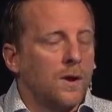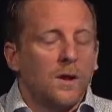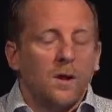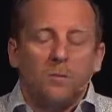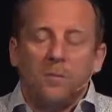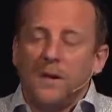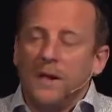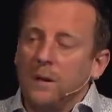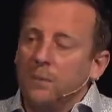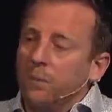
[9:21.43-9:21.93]

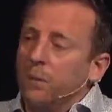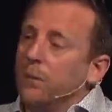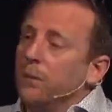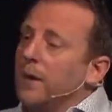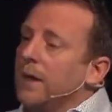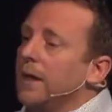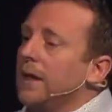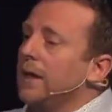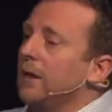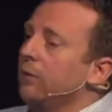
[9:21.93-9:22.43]
People
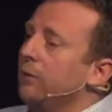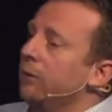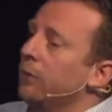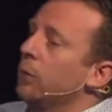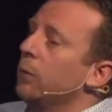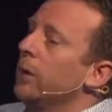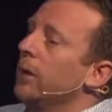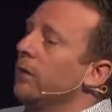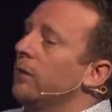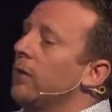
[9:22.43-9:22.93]
that
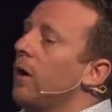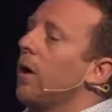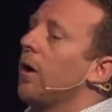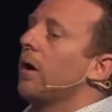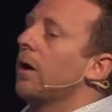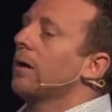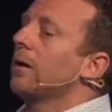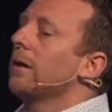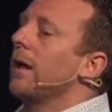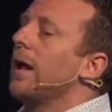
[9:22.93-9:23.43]
influence
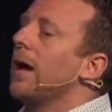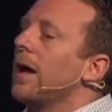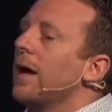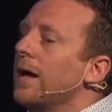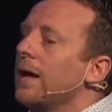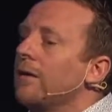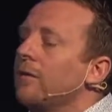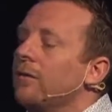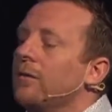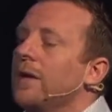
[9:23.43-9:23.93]
our
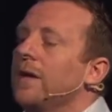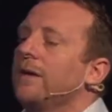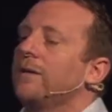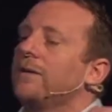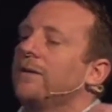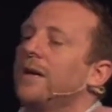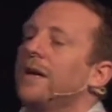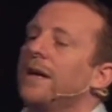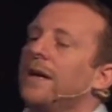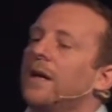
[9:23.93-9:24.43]
lives, they
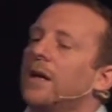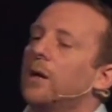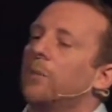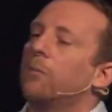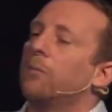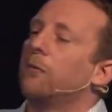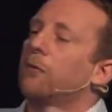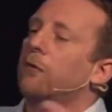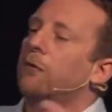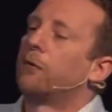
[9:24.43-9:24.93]
take up
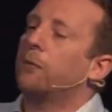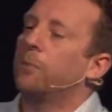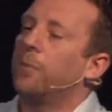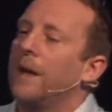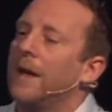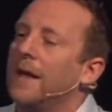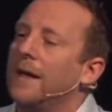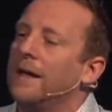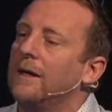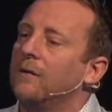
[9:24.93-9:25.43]

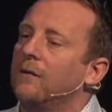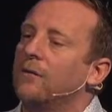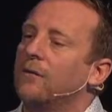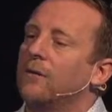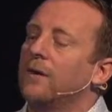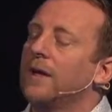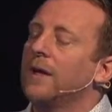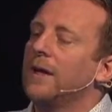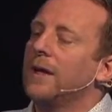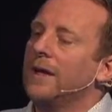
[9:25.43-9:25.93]

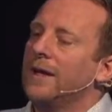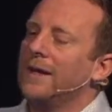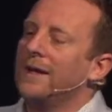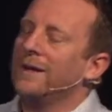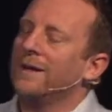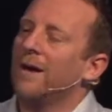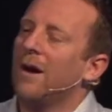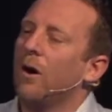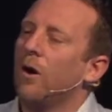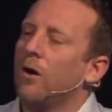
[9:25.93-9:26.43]
space
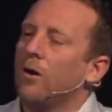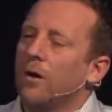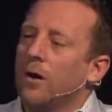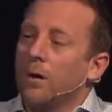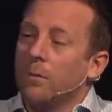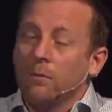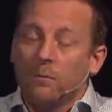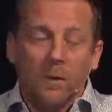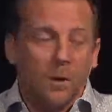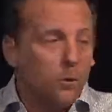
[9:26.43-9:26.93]
in our
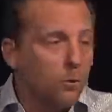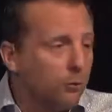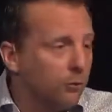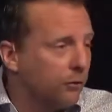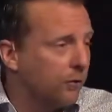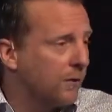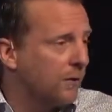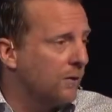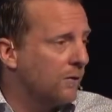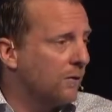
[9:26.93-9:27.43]

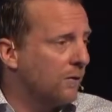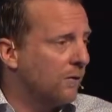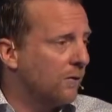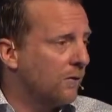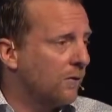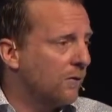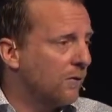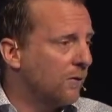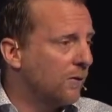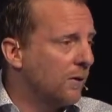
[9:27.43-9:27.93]

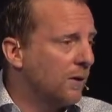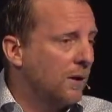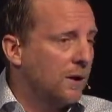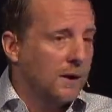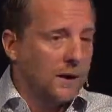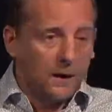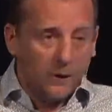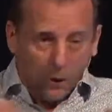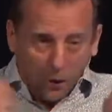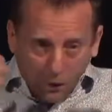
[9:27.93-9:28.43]
emotions,
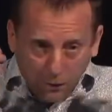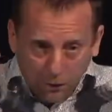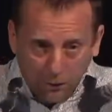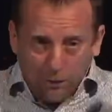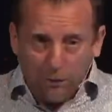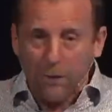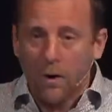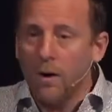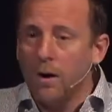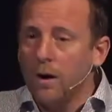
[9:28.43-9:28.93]
in our
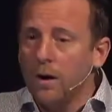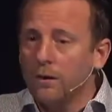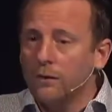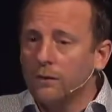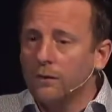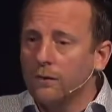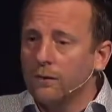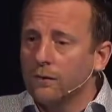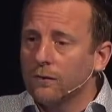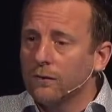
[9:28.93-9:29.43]

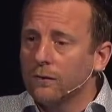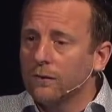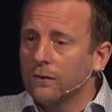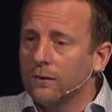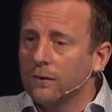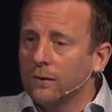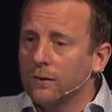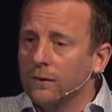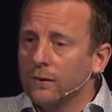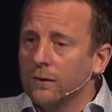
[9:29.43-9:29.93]
thoughts,
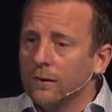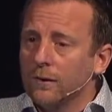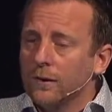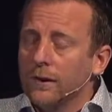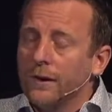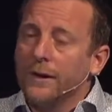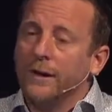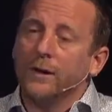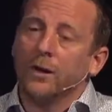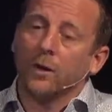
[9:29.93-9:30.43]

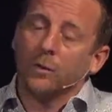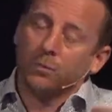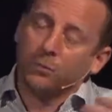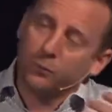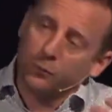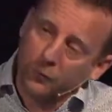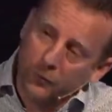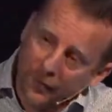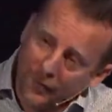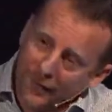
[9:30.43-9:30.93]
in our
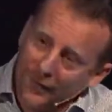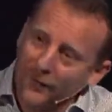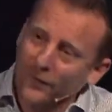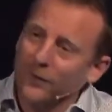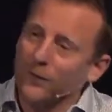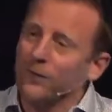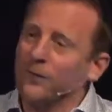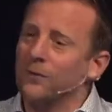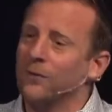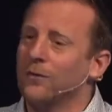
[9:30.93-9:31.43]

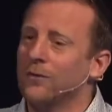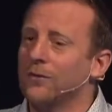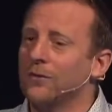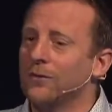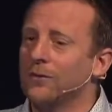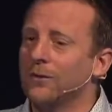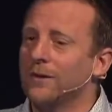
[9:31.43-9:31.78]
prayers.